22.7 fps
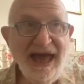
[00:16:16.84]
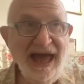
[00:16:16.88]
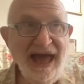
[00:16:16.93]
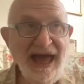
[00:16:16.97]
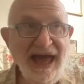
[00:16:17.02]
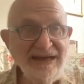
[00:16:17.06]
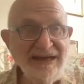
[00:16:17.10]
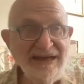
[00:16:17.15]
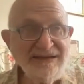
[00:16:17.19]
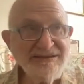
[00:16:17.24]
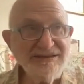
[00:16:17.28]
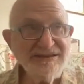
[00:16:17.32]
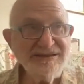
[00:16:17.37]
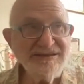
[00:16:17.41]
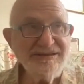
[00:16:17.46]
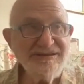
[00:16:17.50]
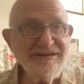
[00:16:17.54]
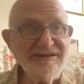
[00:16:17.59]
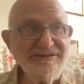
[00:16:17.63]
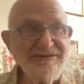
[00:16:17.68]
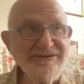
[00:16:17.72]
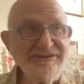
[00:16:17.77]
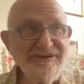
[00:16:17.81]
And
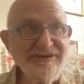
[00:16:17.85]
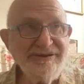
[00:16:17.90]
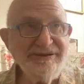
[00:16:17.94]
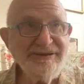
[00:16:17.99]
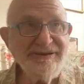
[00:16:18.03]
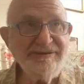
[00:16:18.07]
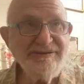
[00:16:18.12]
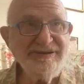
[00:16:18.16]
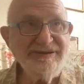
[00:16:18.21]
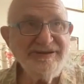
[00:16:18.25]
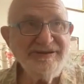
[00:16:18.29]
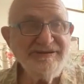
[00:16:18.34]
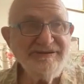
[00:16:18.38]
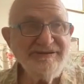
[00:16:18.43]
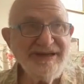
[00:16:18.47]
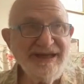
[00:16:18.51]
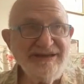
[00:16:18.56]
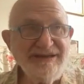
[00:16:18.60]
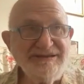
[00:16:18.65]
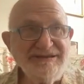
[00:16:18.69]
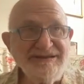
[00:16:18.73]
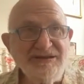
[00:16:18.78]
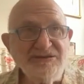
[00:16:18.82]

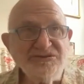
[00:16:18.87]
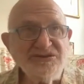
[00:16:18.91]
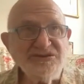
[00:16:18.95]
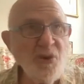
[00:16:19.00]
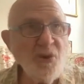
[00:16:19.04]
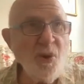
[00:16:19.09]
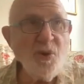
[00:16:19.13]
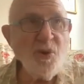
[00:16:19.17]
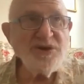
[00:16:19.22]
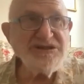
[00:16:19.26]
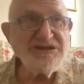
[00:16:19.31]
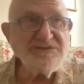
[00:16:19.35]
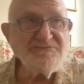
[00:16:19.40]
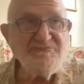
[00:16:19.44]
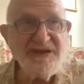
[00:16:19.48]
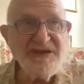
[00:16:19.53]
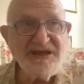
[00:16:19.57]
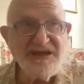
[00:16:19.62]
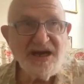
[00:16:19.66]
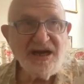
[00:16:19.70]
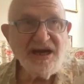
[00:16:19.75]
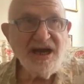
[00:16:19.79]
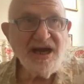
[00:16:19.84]
there's always
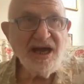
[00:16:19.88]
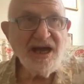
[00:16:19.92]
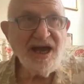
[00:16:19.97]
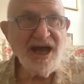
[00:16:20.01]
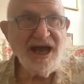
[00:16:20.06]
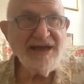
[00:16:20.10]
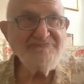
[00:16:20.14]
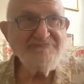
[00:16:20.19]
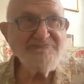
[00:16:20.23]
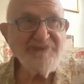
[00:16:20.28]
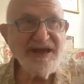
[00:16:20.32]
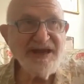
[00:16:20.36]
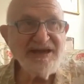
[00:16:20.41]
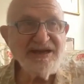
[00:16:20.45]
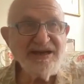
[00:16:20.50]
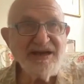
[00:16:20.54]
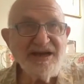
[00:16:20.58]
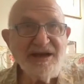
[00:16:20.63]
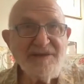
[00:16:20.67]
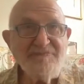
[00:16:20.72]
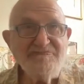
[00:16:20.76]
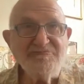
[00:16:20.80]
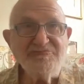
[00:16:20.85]
been a hotbed,
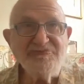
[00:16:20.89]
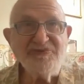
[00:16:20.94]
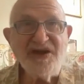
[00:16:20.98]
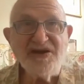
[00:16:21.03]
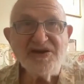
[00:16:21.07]
a